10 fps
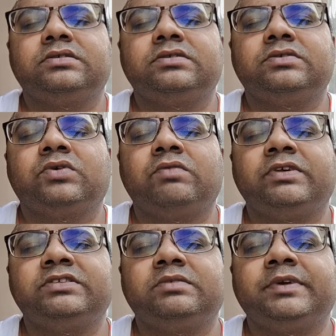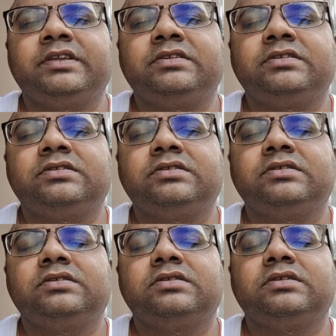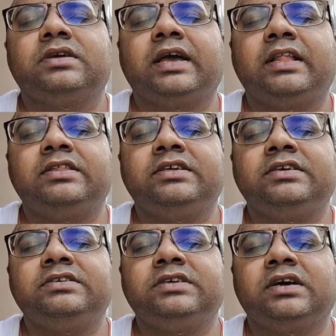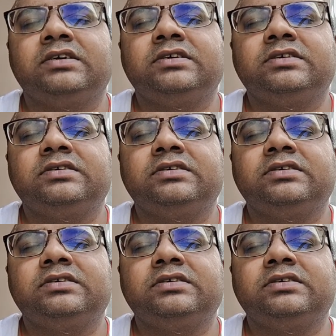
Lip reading: to always remain healthy, young,